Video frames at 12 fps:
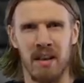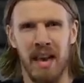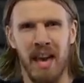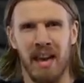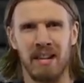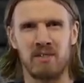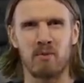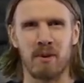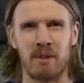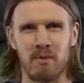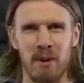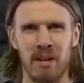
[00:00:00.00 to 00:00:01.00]
Hey, it's
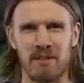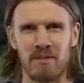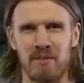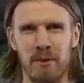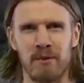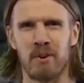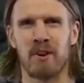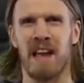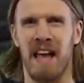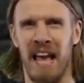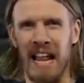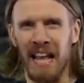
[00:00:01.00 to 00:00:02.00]
twenty twenty, it's the future.
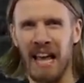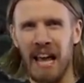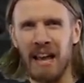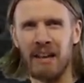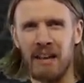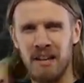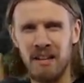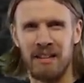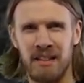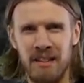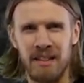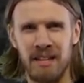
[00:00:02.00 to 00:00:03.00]
And hey,
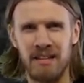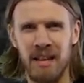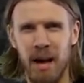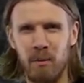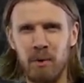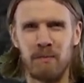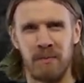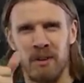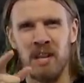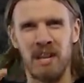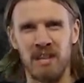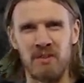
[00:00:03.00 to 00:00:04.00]
this album
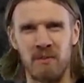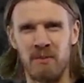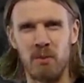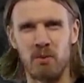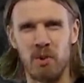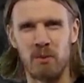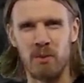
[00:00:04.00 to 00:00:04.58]
is the future